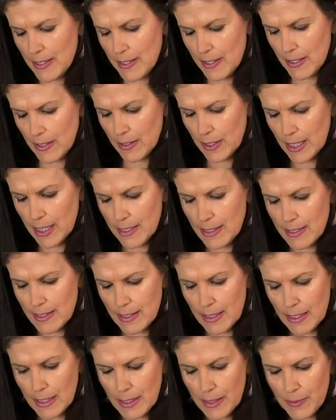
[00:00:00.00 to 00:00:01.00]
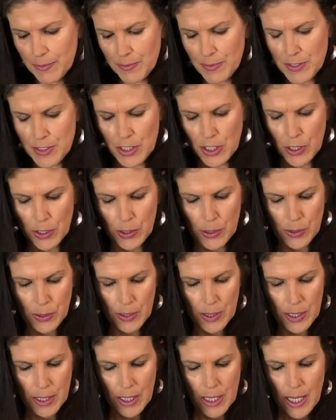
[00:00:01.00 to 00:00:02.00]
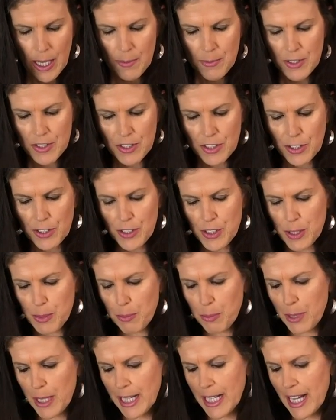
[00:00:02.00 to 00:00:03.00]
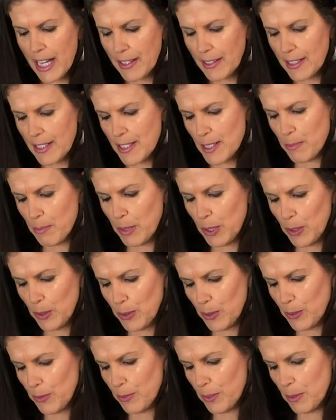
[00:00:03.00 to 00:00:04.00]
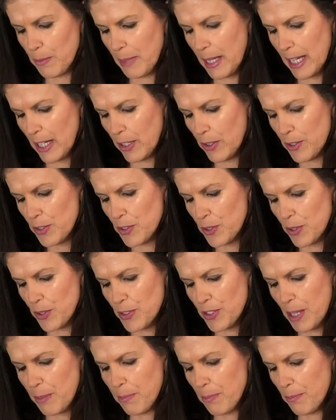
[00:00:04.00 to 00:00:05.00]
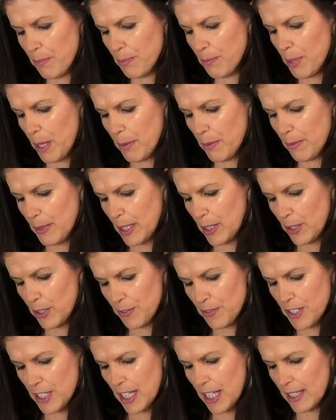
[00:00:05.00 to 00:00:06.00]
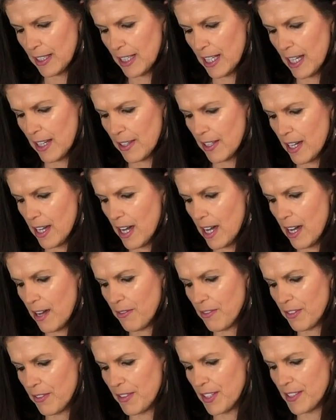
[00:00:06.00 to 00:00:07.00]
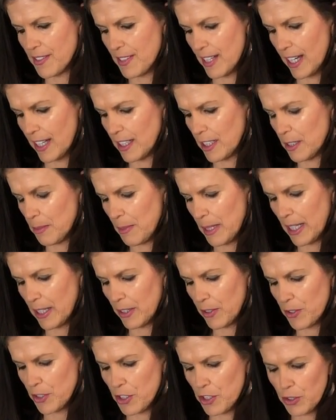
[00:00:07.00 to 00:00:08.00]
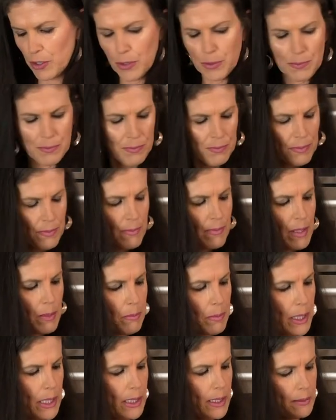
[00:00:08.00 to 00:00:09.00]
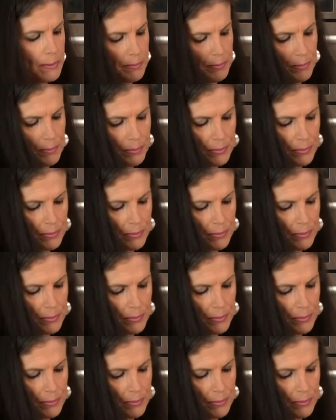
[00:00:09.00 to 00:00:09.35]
So let's see. So I'm just going to spread out this beautiful mango sauce. I probably could have done the other half of the second mango too, but